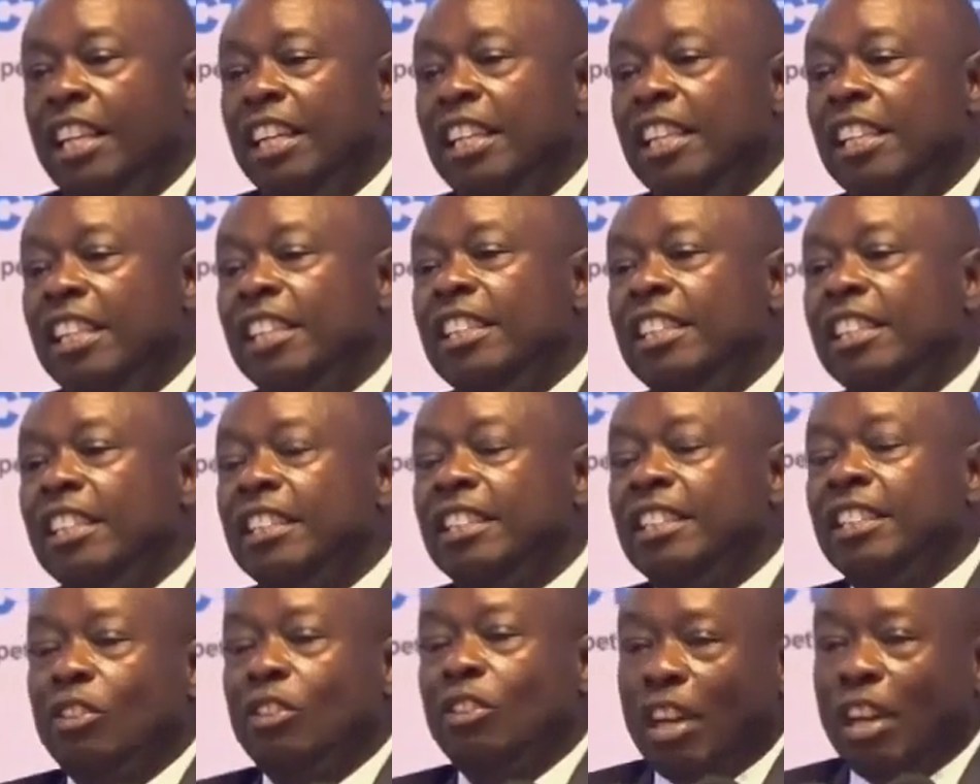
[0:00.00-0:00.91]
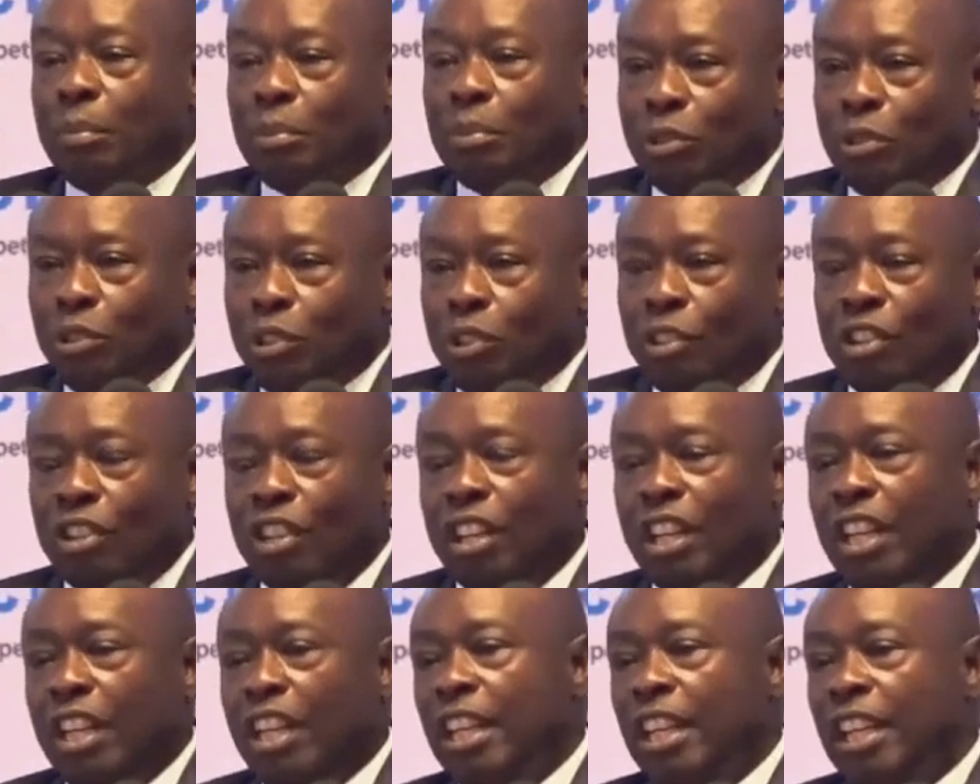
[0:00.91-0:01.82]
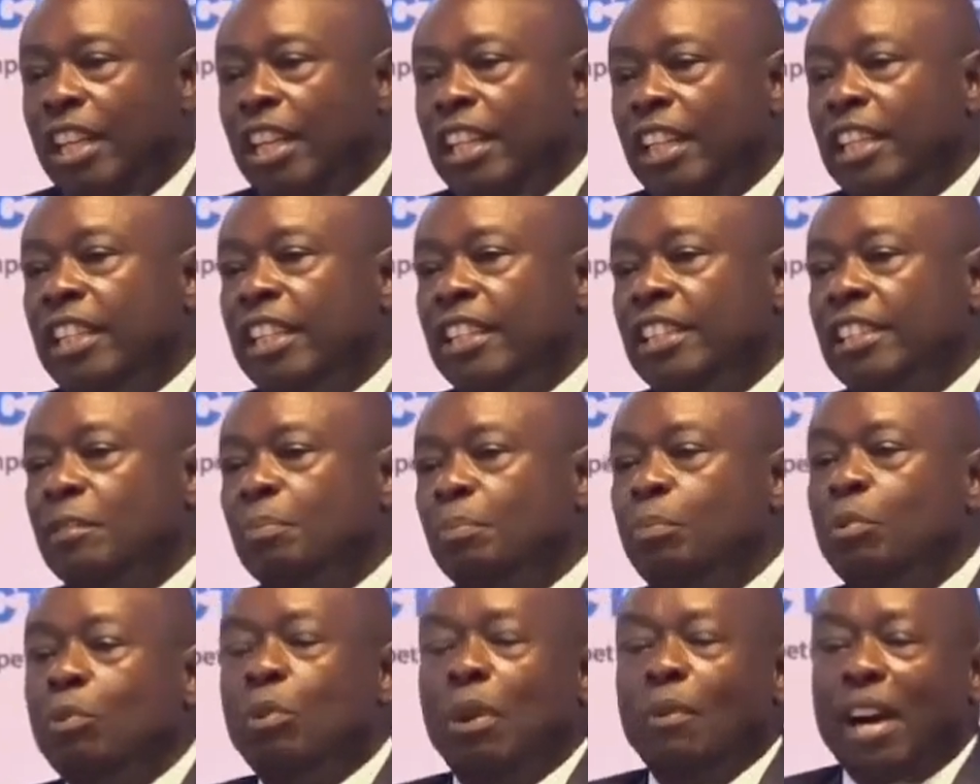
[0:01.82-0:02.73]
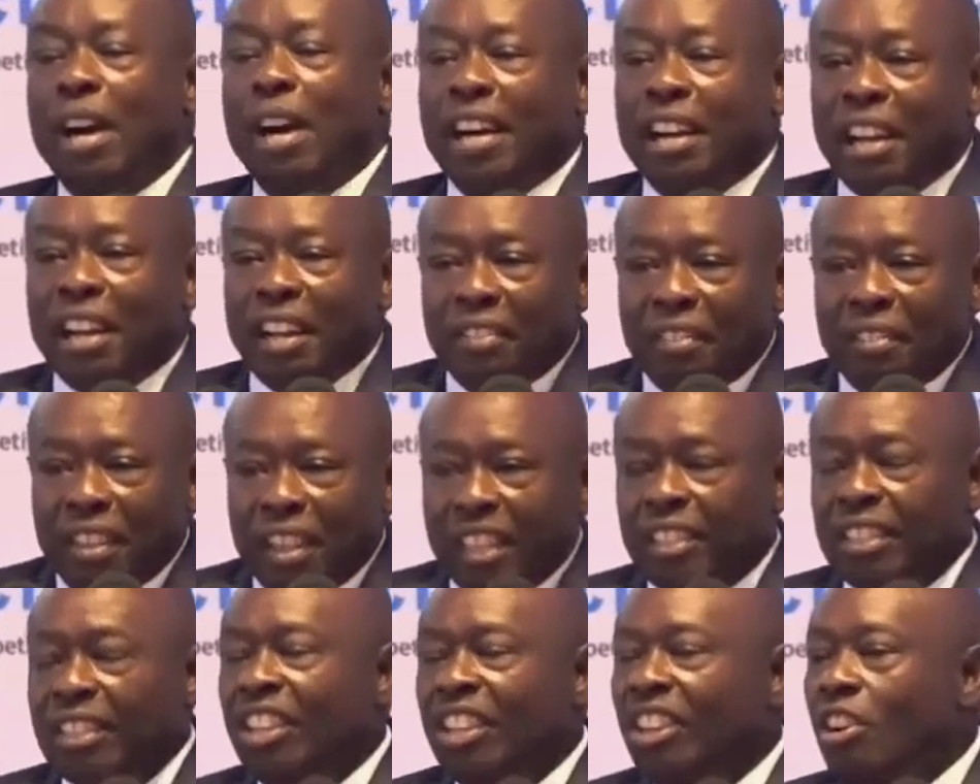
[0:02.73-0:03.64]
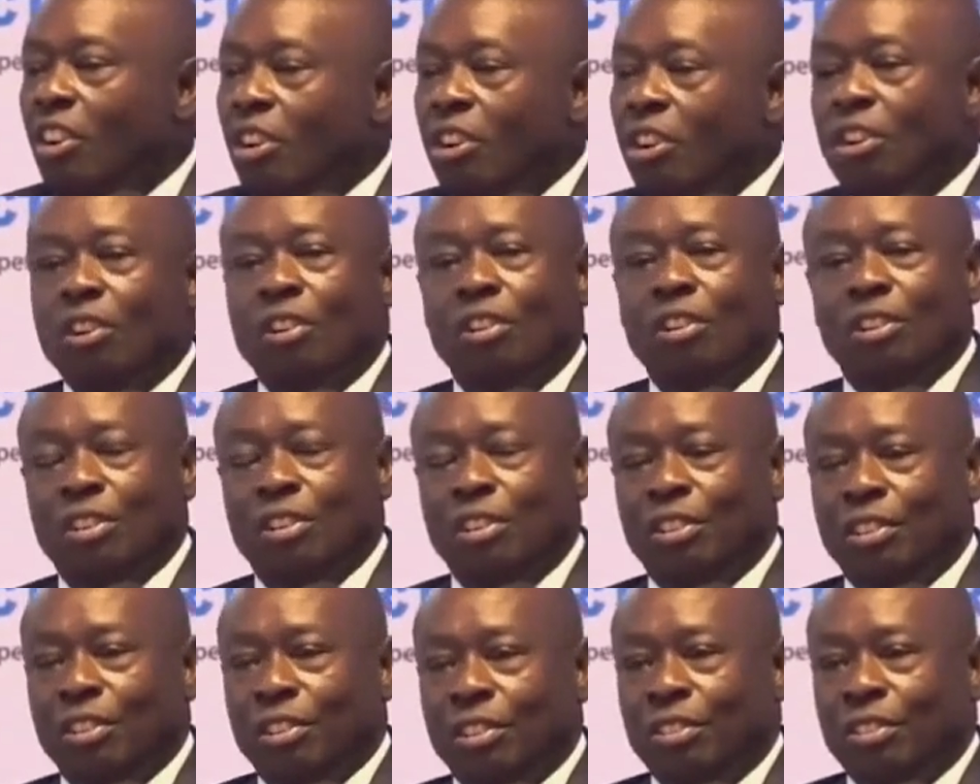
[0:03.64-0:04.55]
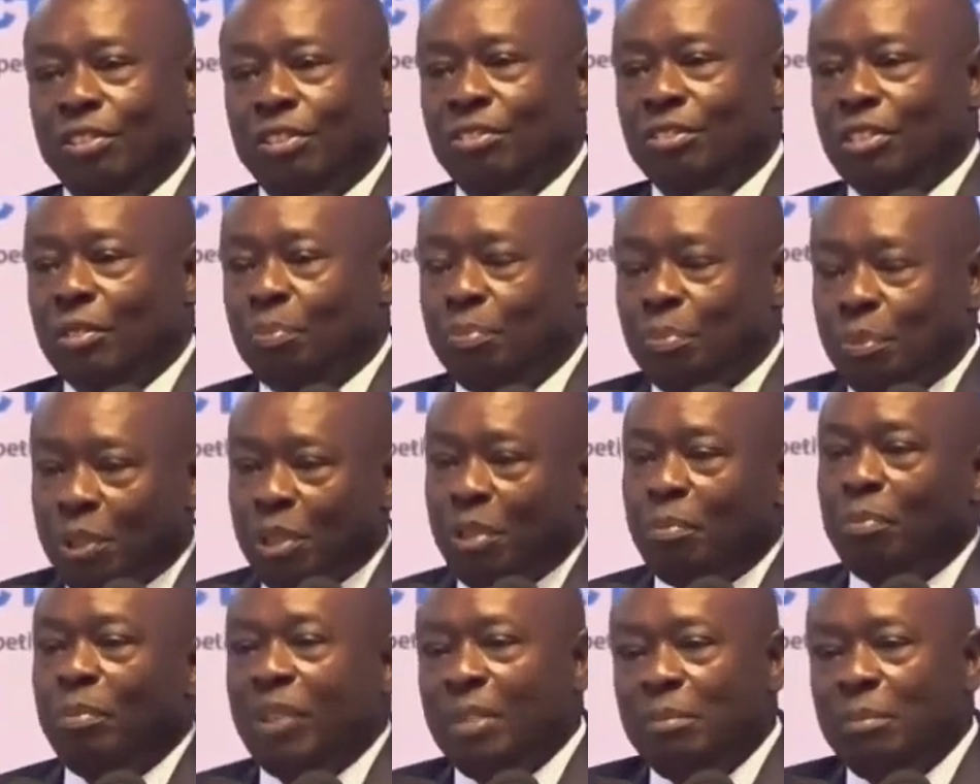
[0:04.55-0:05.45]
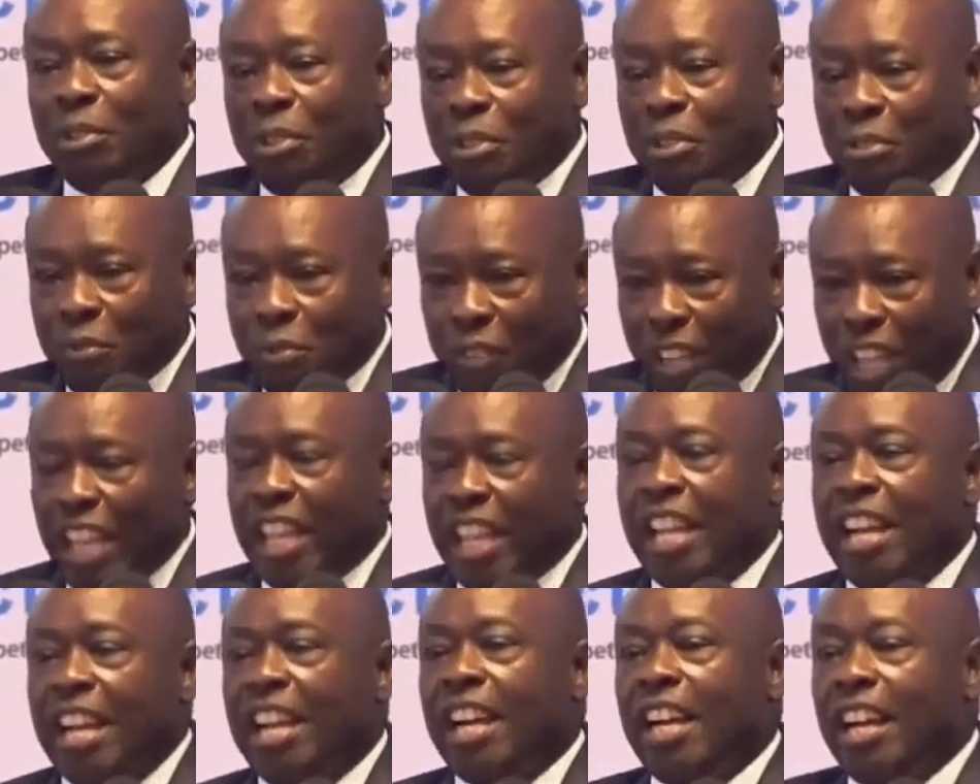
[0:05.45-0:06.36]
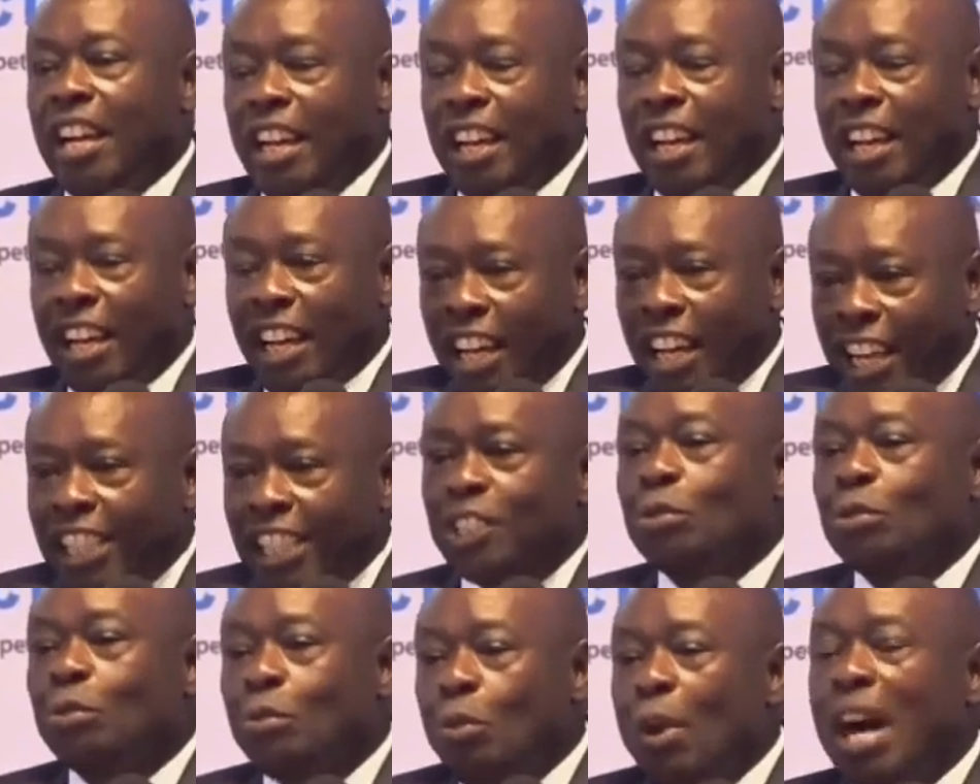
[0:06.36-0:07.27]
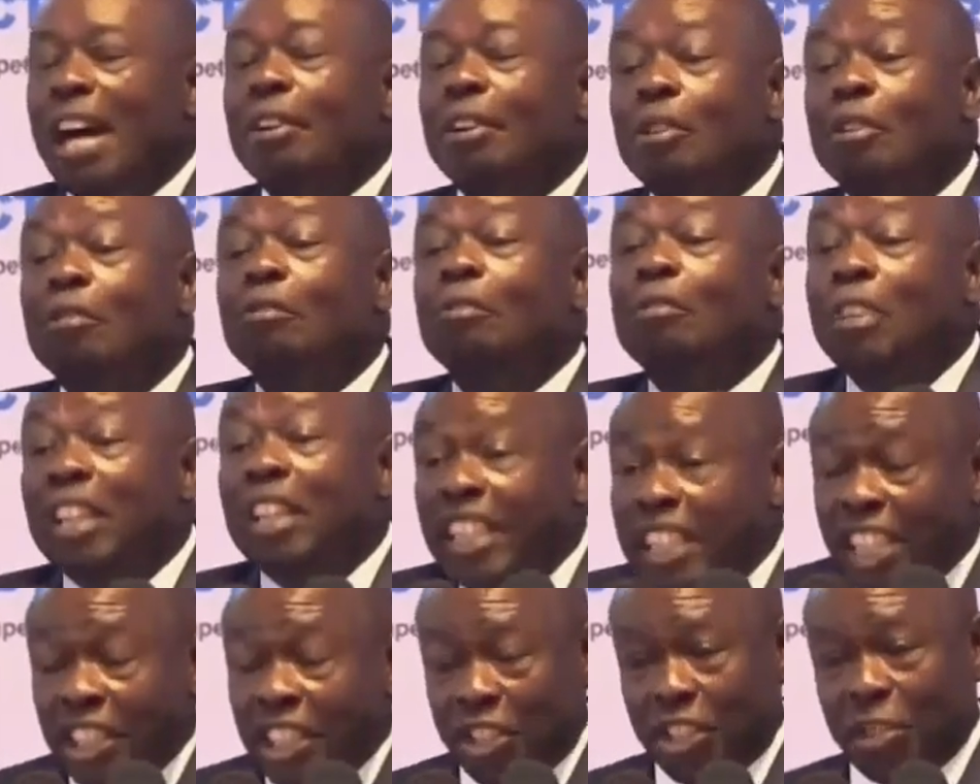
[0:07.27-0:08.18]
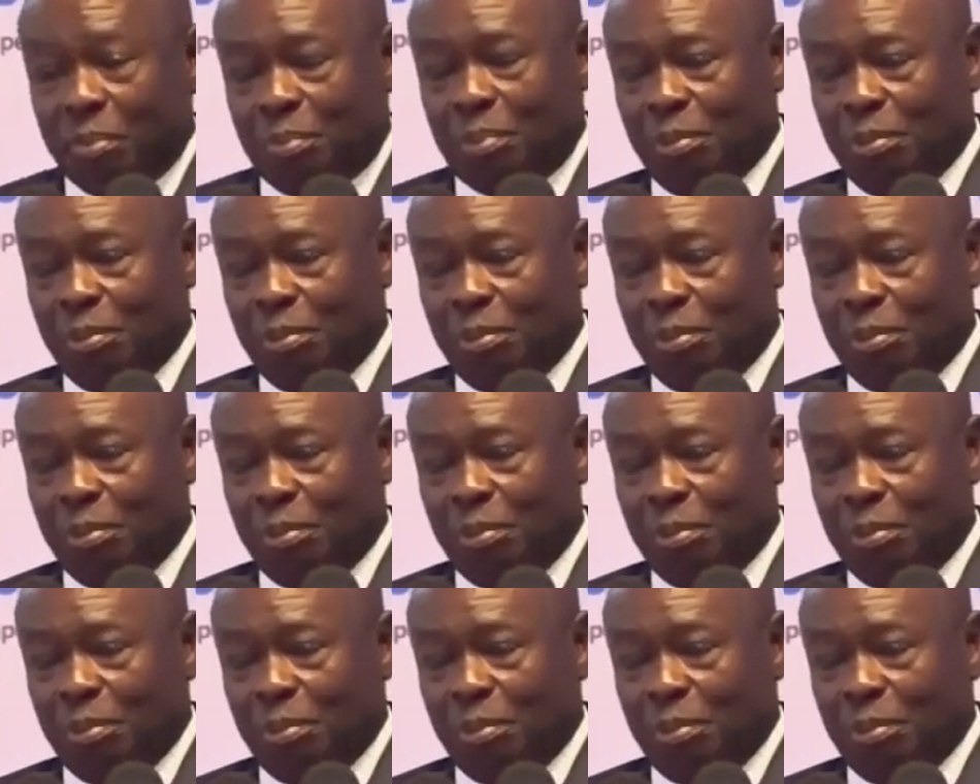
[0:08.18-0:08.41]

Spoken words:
It is corruption. It is poor work ethics. No. The problem of Kenya is one of leadership.